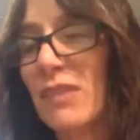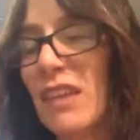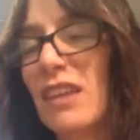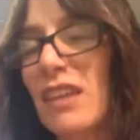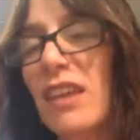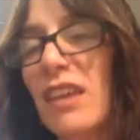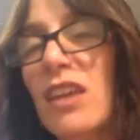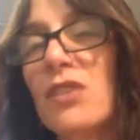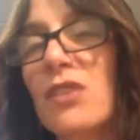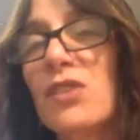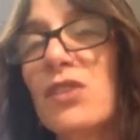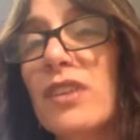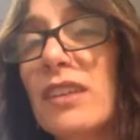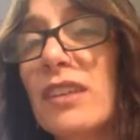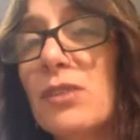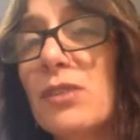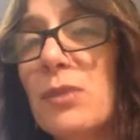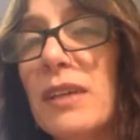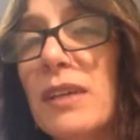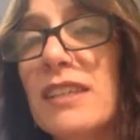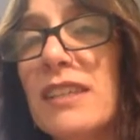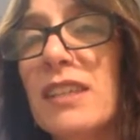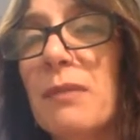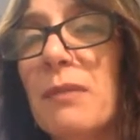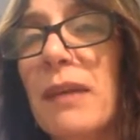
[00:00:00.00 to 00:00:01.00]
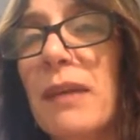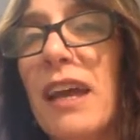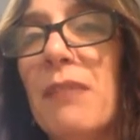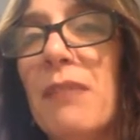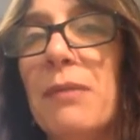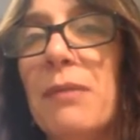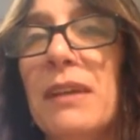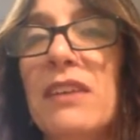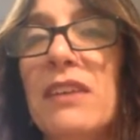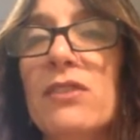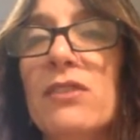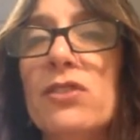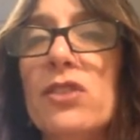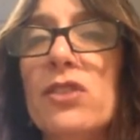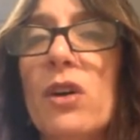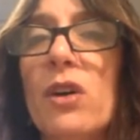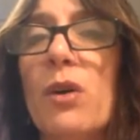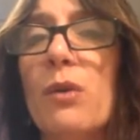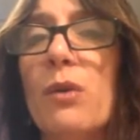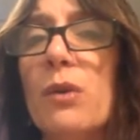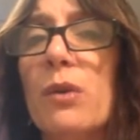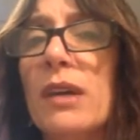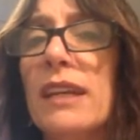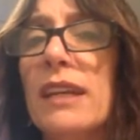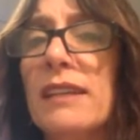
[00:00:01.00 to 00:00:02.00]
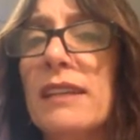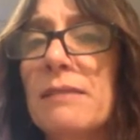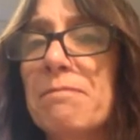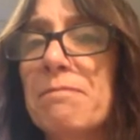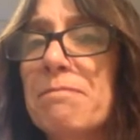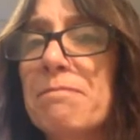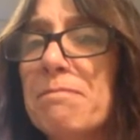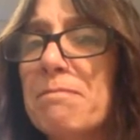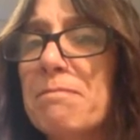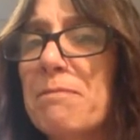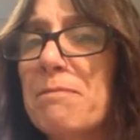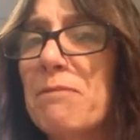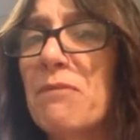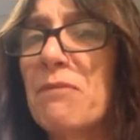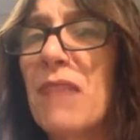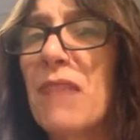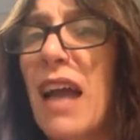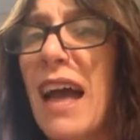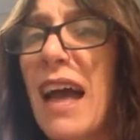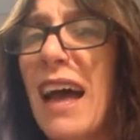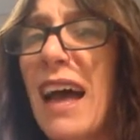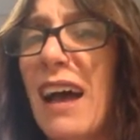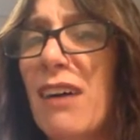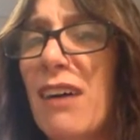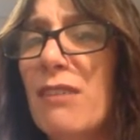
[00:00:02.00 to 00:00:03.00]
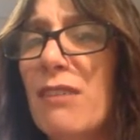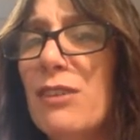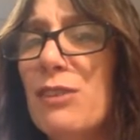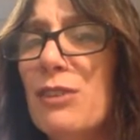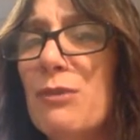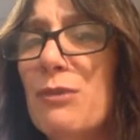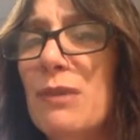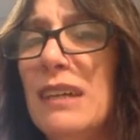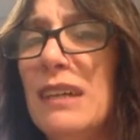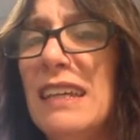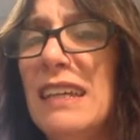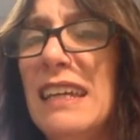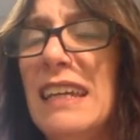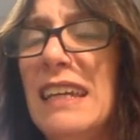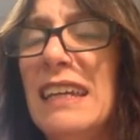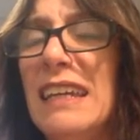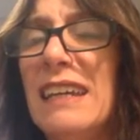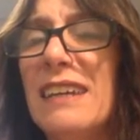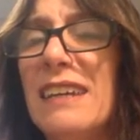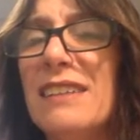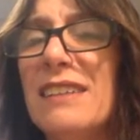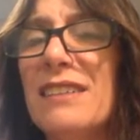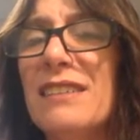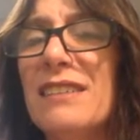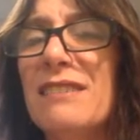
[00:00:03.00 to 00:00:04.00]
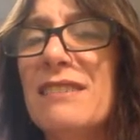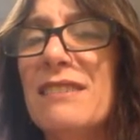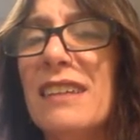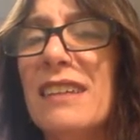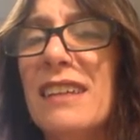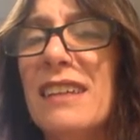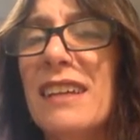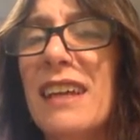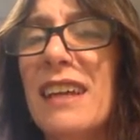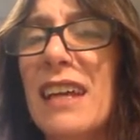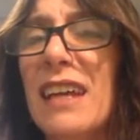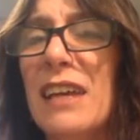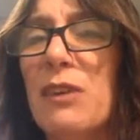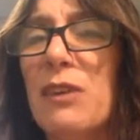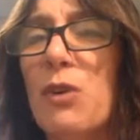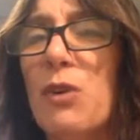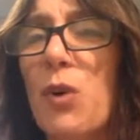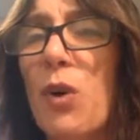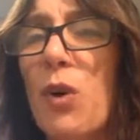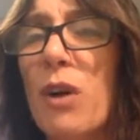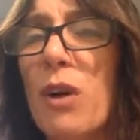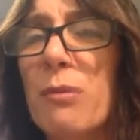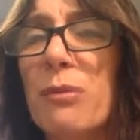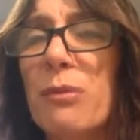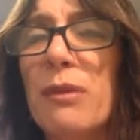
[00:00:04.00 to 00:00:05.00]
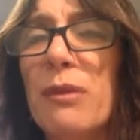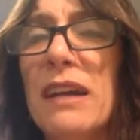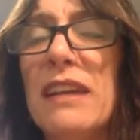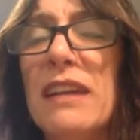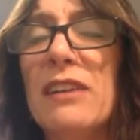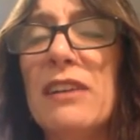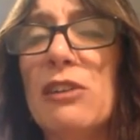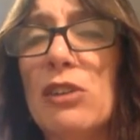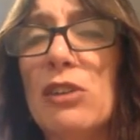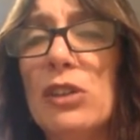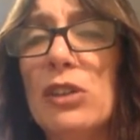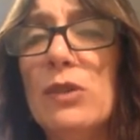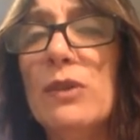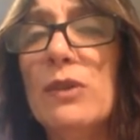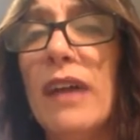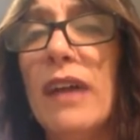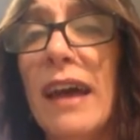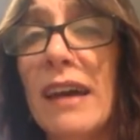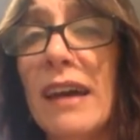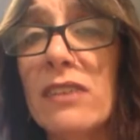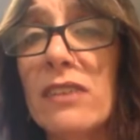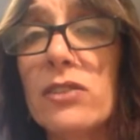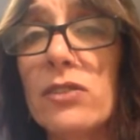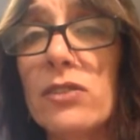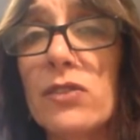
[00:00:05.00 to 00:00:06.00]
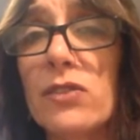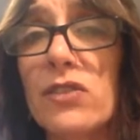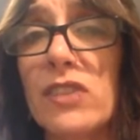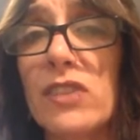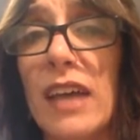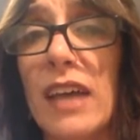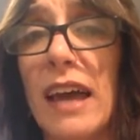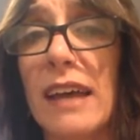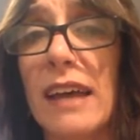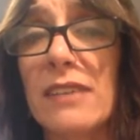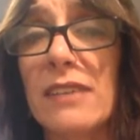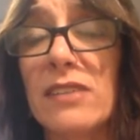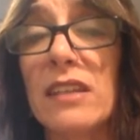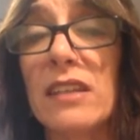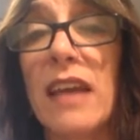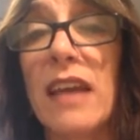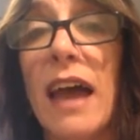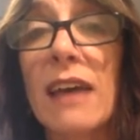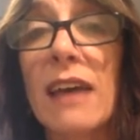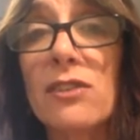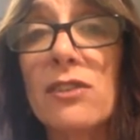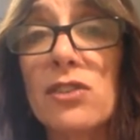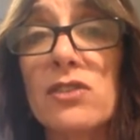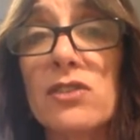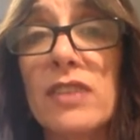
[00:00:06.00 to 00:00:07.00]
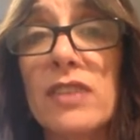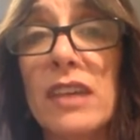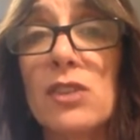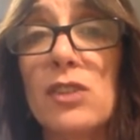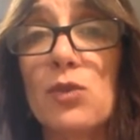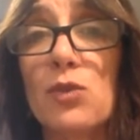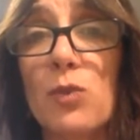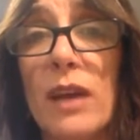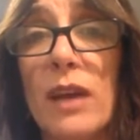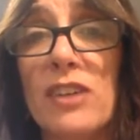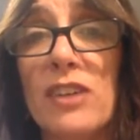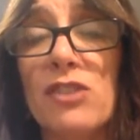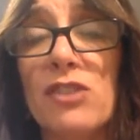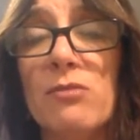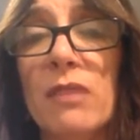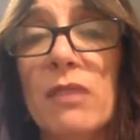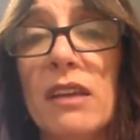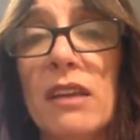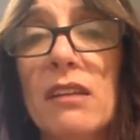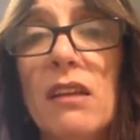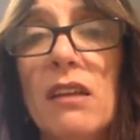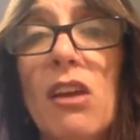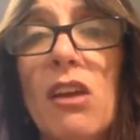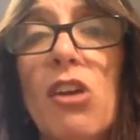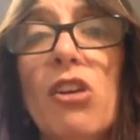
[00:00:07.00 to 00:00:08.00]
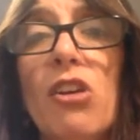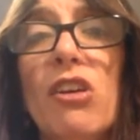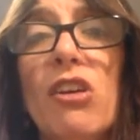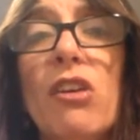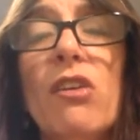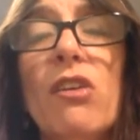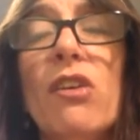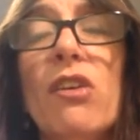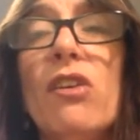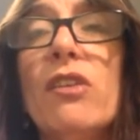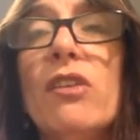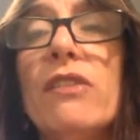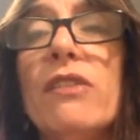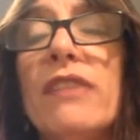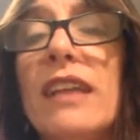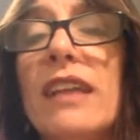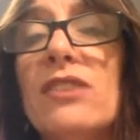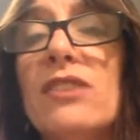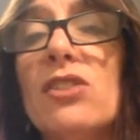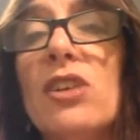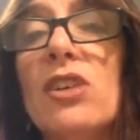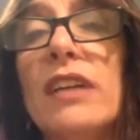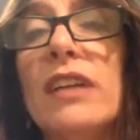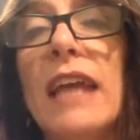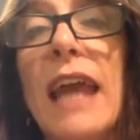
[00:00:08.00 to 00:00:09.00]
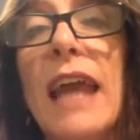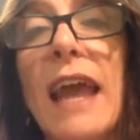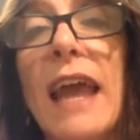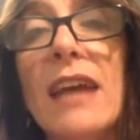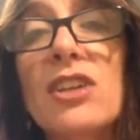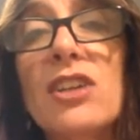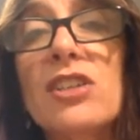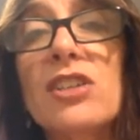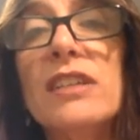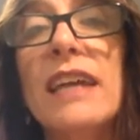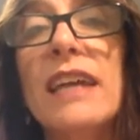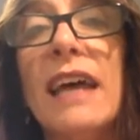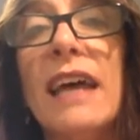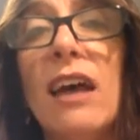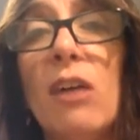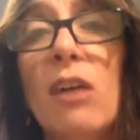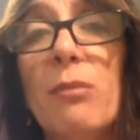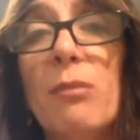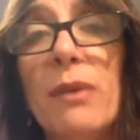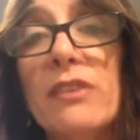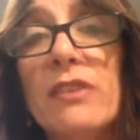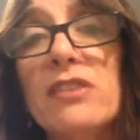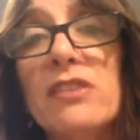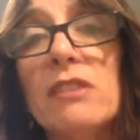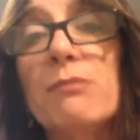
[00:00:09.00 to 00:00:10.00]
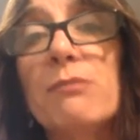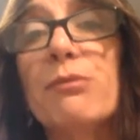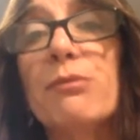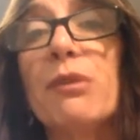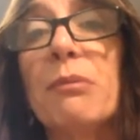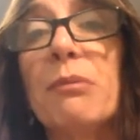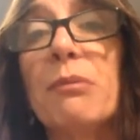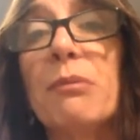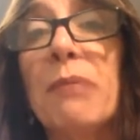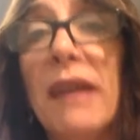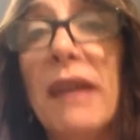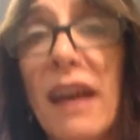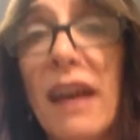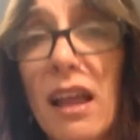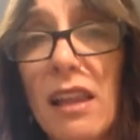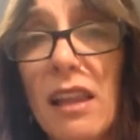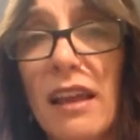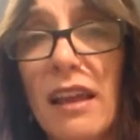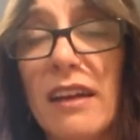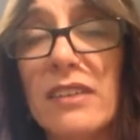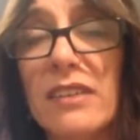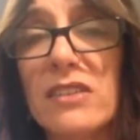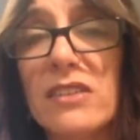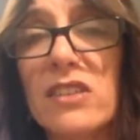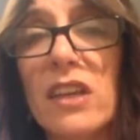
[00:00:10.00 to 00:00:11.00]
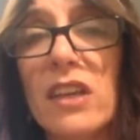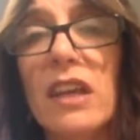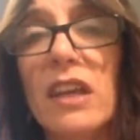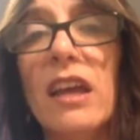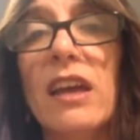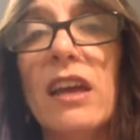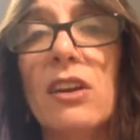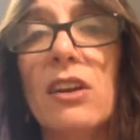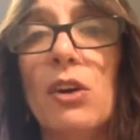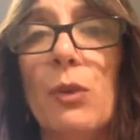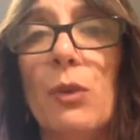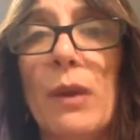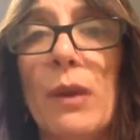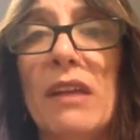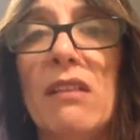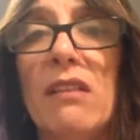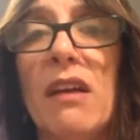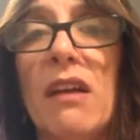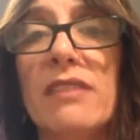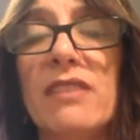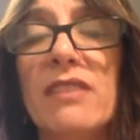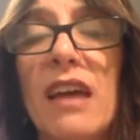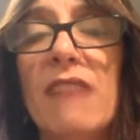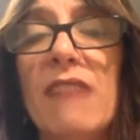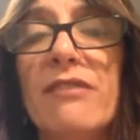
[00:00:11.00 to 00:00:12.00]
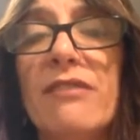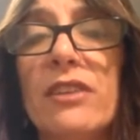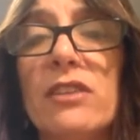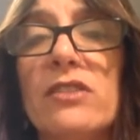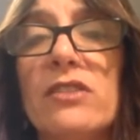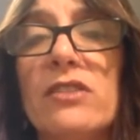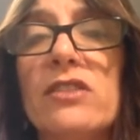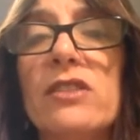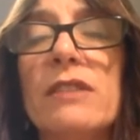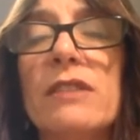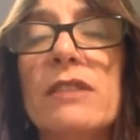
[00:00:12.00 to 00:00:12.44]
So that's what ends up happening. So how do we incorporate and include exercise, an exercise regimen that's going to actually help us and propel us in our weight loss efforts?